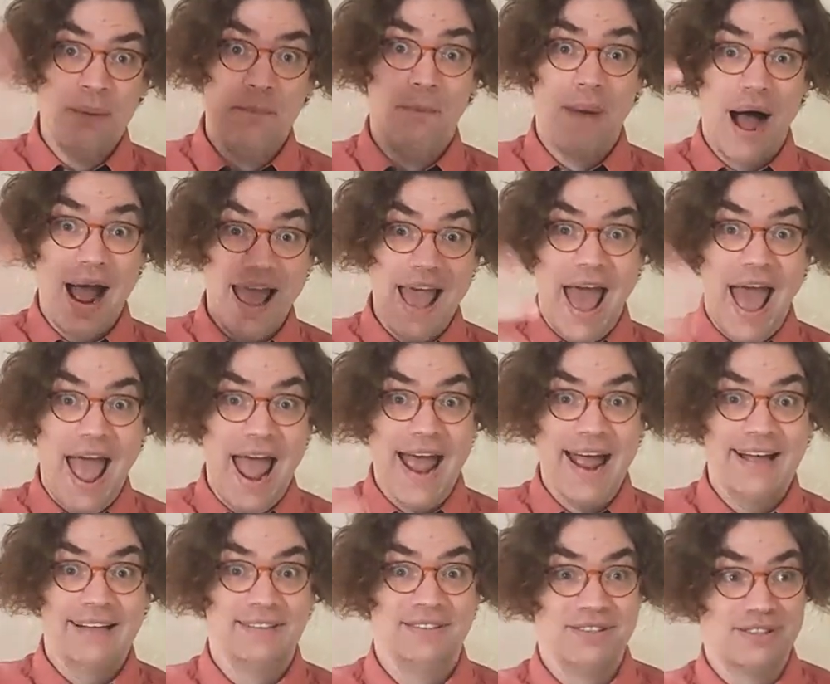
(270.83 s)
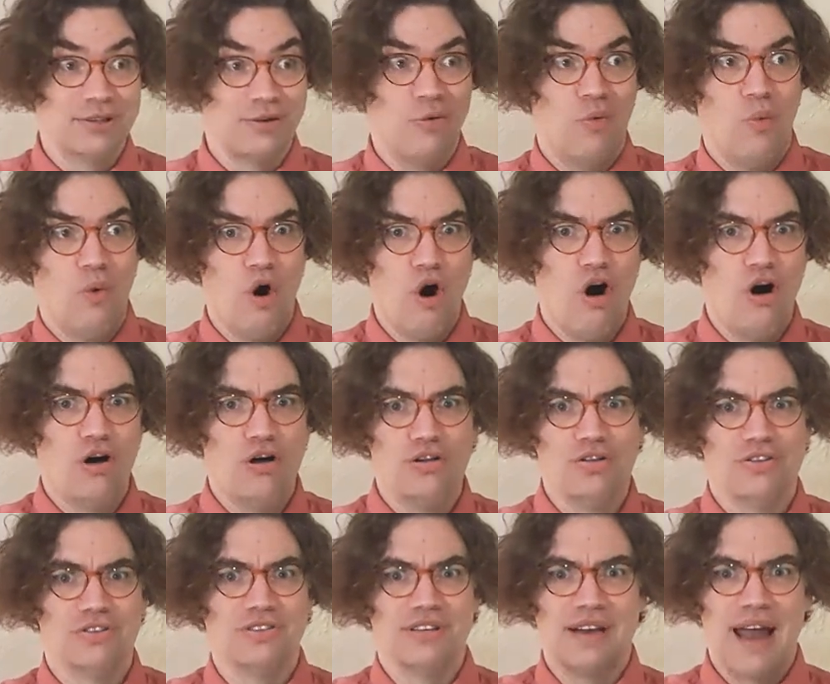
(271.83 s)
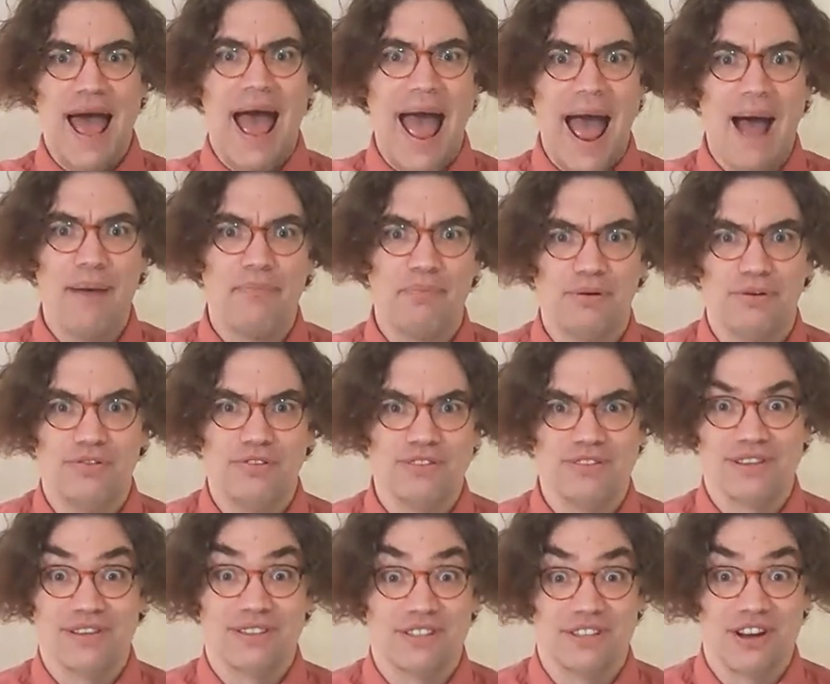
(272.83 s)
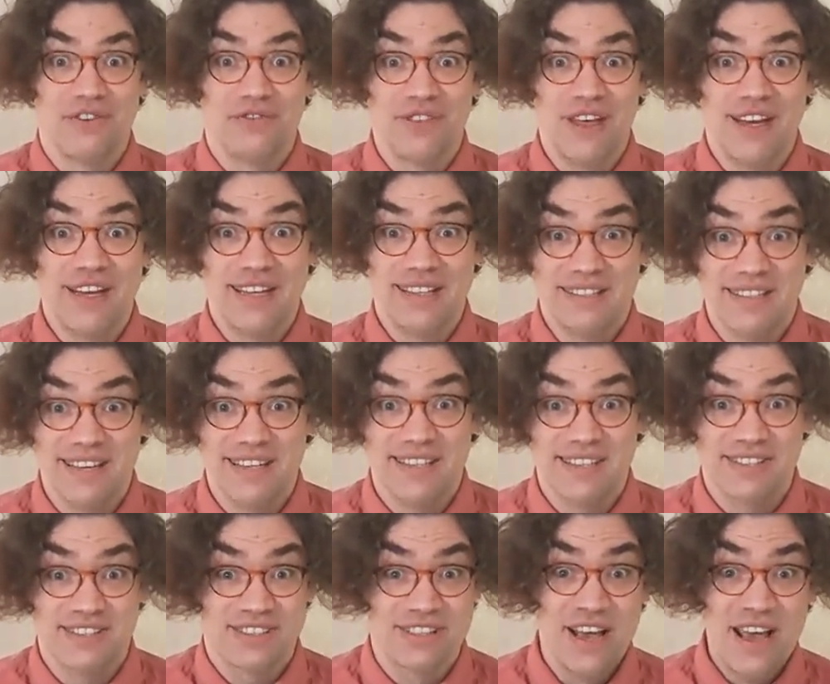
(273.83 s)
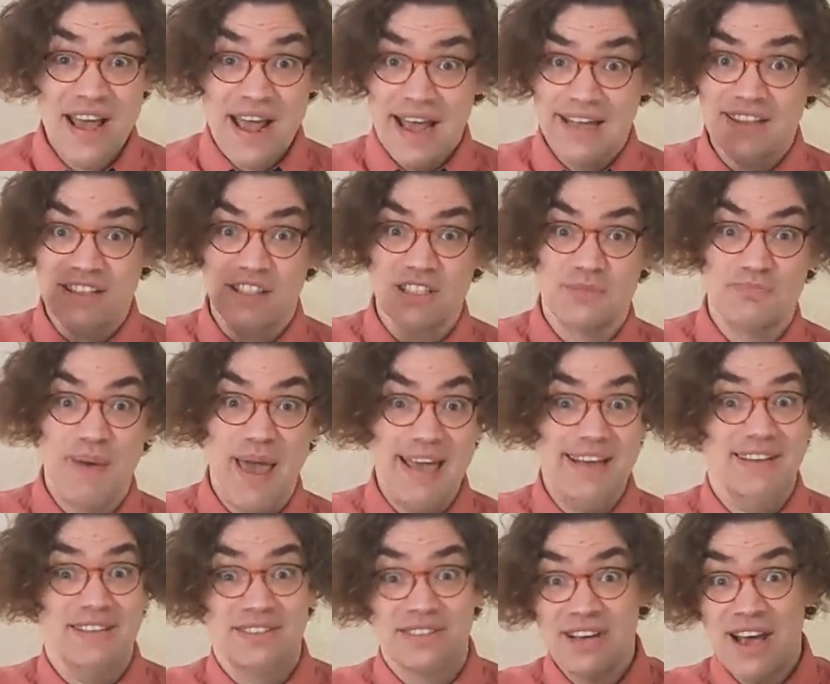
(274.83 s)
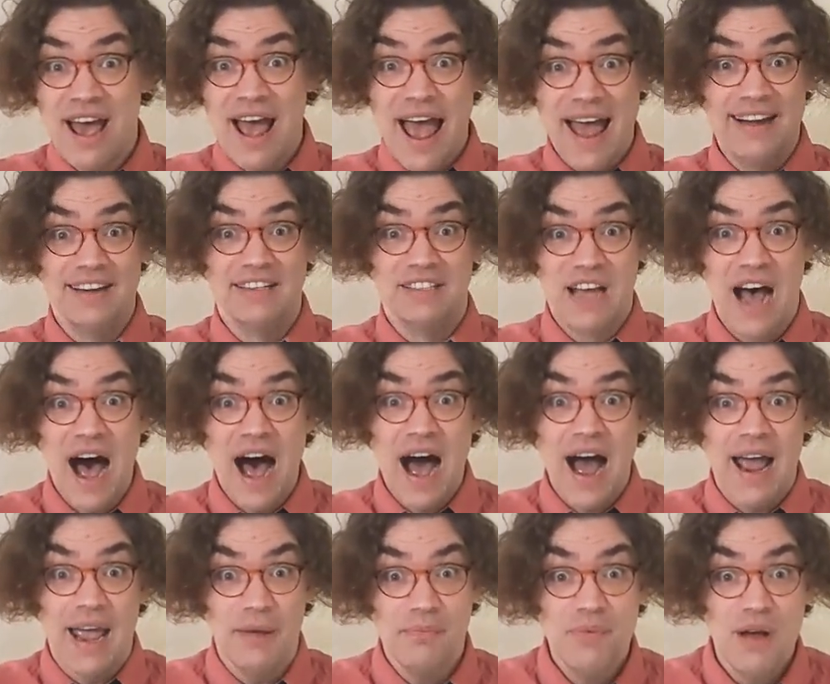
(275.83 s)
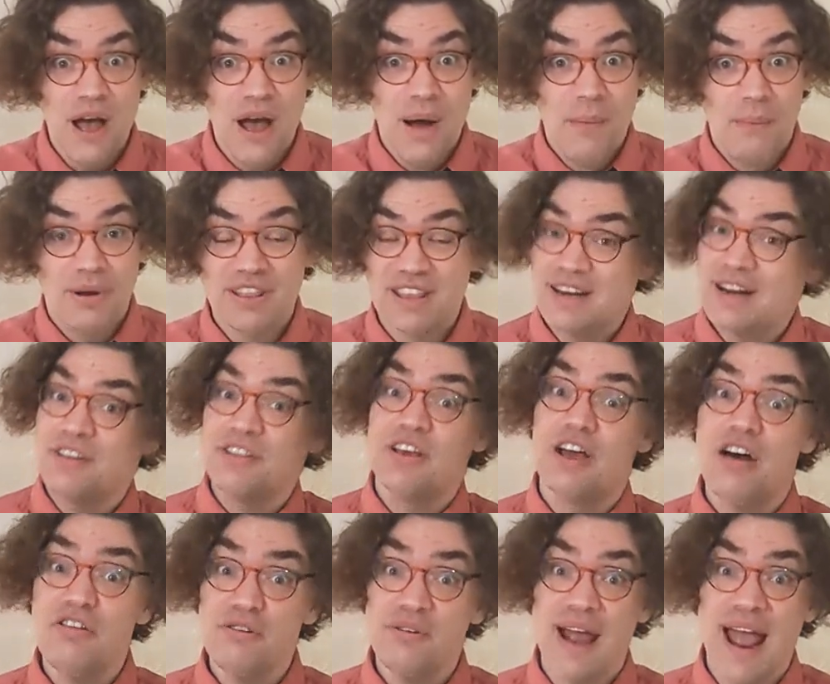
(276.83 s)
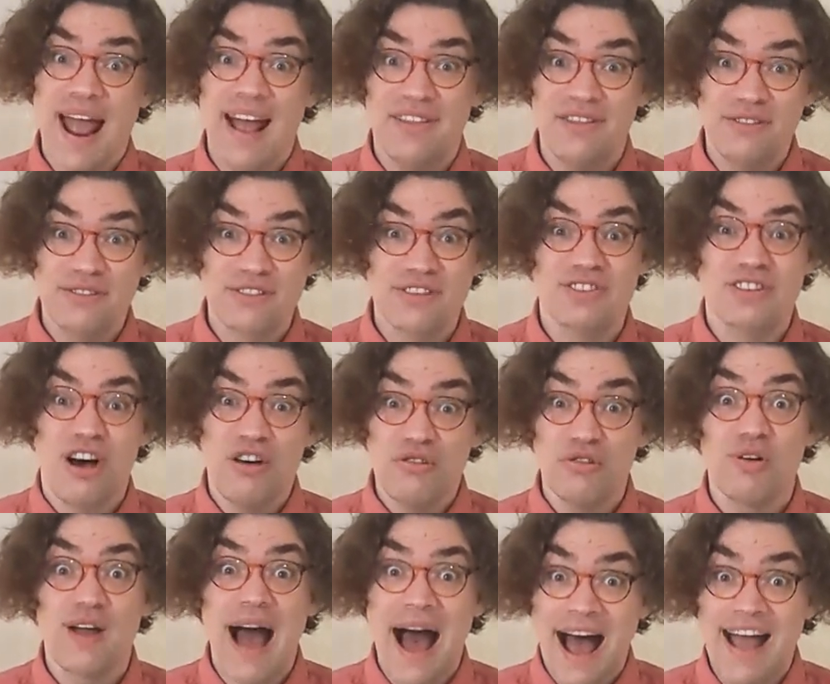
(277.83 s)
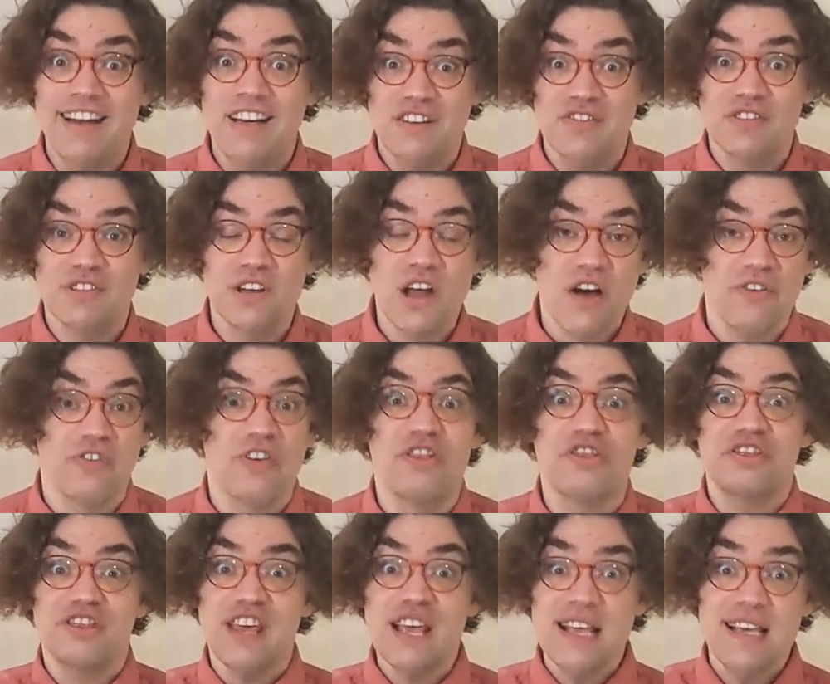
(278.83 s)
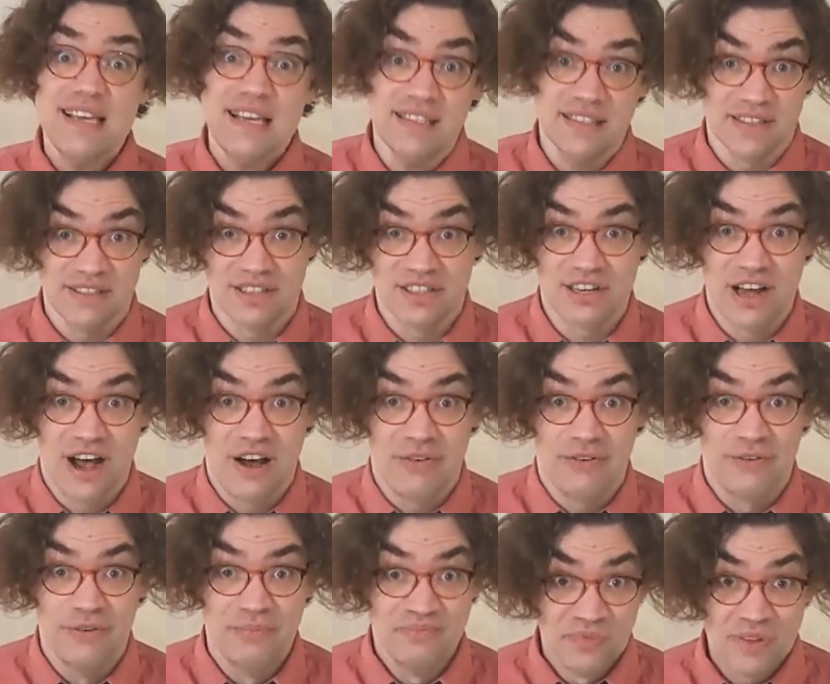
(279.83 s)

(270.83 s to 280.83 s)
my hands and walls and apples, the stuff that exists in space and time. But then on the other hand, there's this other kind of stuff, thinking stuff.